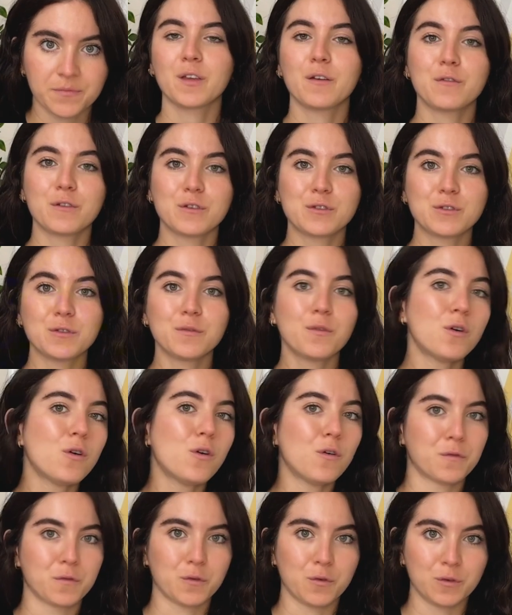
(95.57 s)
First of all,
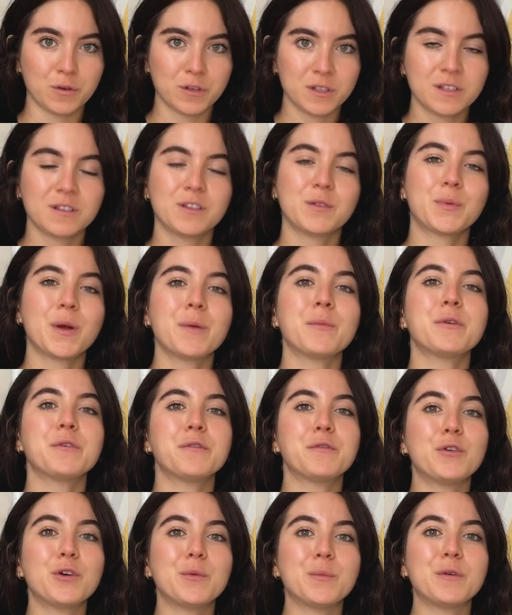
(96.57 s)
of course, the primary
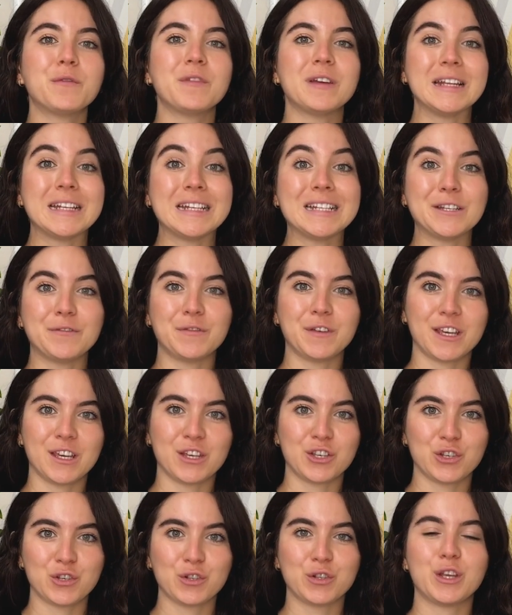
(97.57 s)
form of
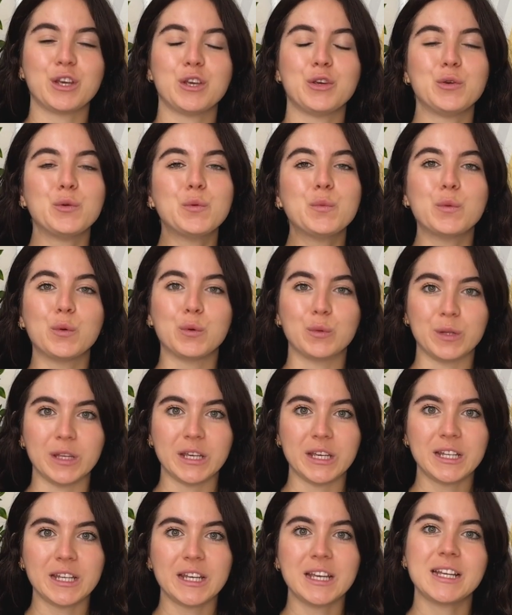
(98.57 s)
identification that you will
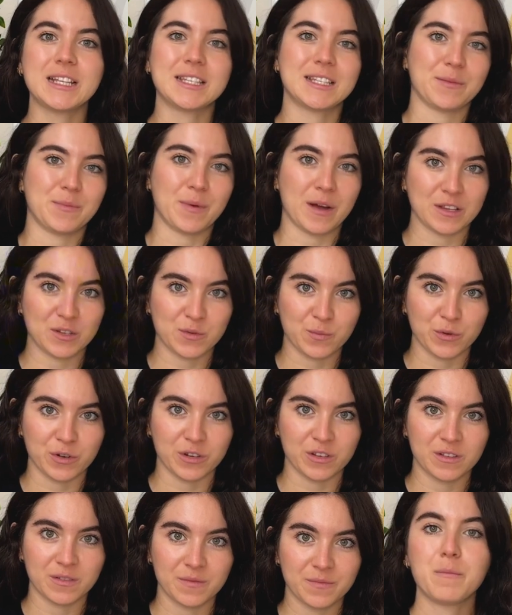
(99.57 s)
need is the passport.
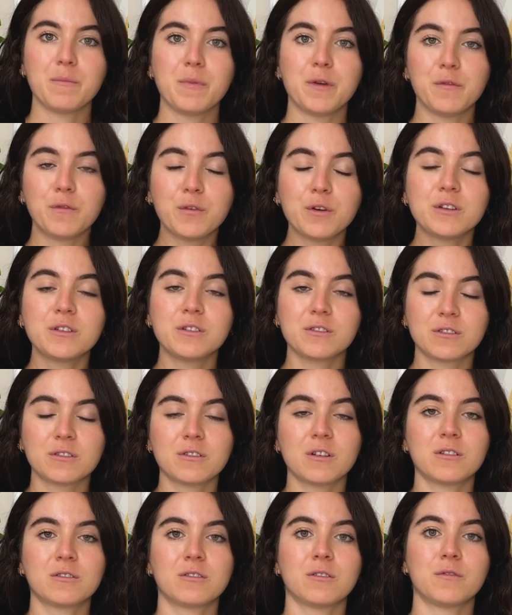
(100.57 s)
Before the
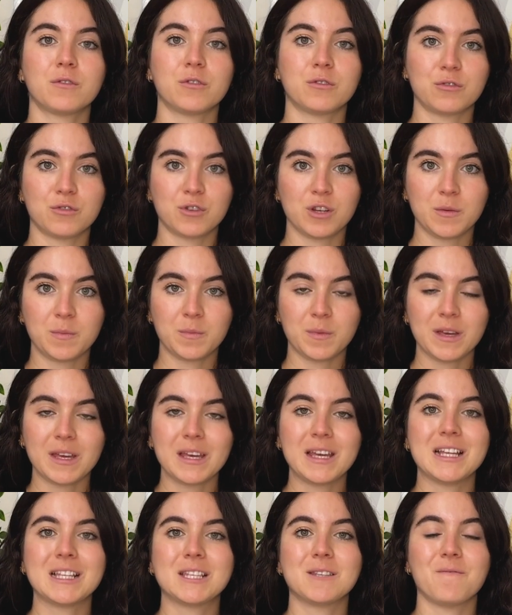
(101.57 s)
start of your trip,
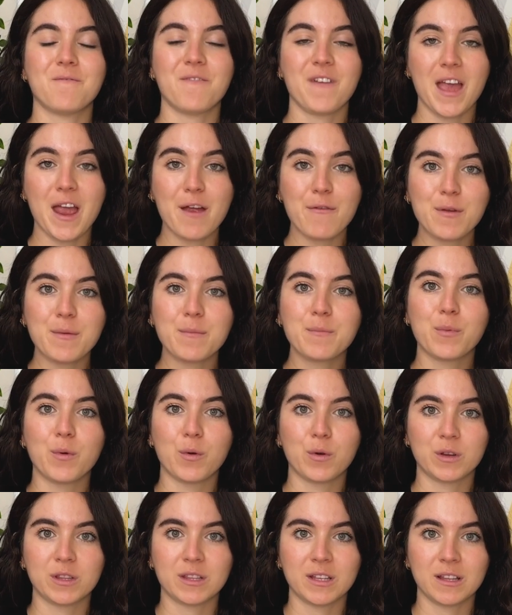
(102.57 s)
it's very
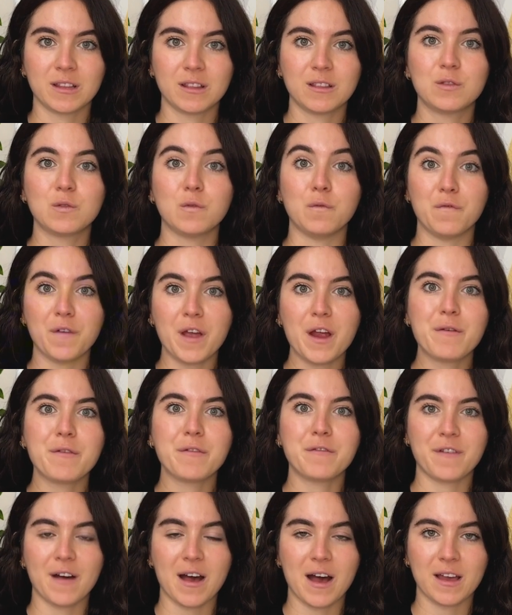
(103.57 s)
important to
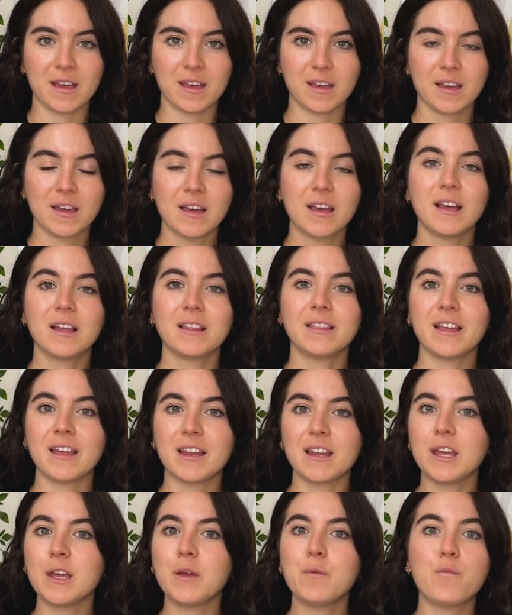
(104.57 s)
verify
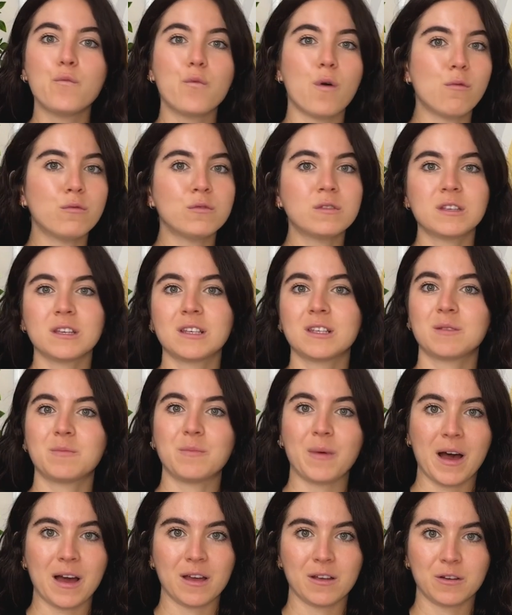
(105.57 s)
that it won't
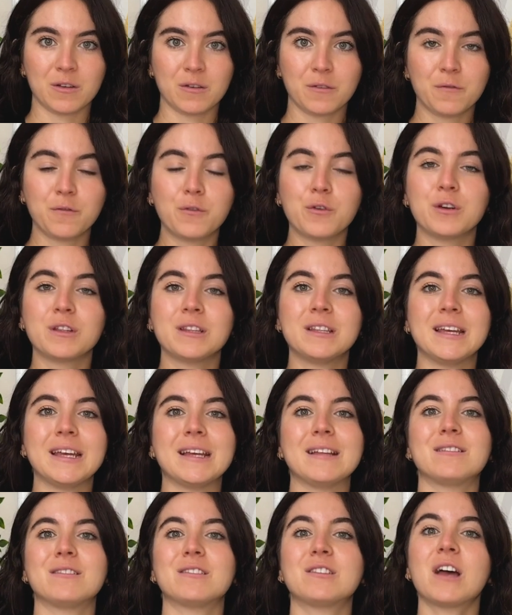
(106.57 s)
expire for the
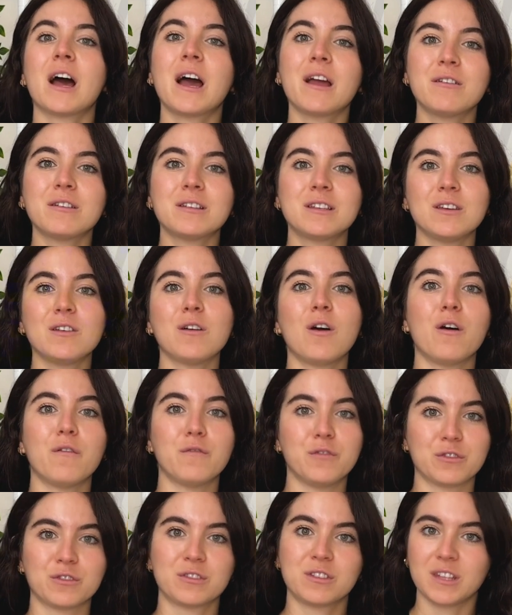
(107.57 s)
entirety of
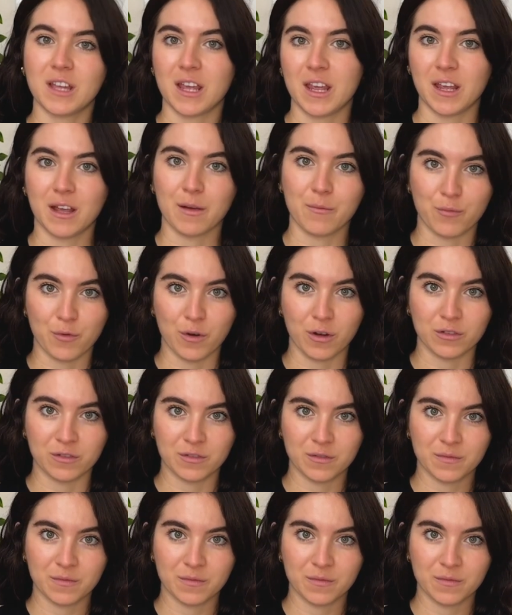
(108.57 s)
your staying abroad.